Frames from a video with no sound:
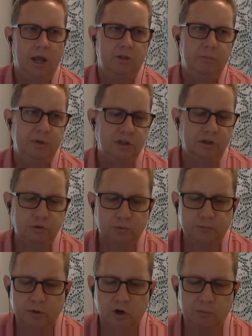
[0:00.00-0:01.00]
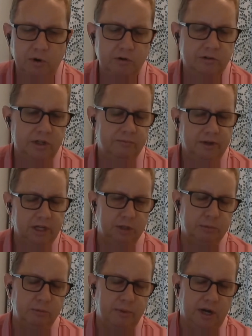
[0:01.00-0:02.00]
the potential for commercially
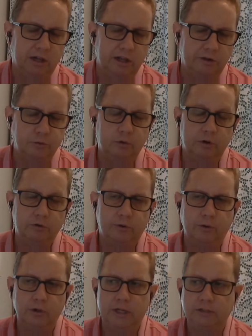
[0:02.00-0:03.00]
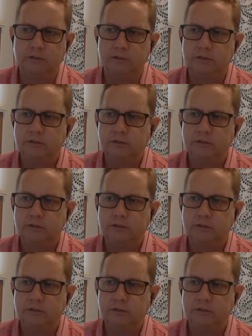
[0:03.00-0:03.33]
available biological control agents